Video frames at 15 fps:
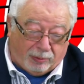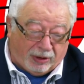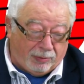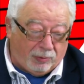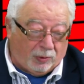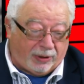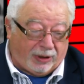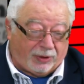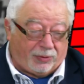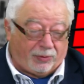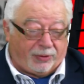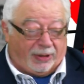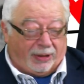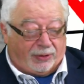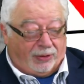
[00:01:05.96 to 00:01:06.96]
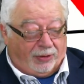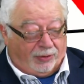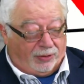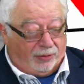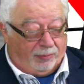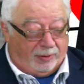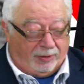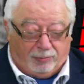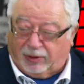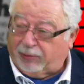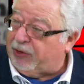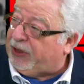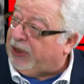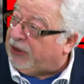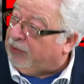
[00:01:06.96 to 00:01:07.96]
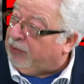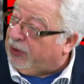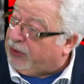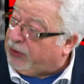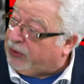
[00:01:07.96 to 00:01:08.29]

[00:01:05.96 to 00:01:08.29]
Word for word: pay more council tax than you, so we, we're protected by the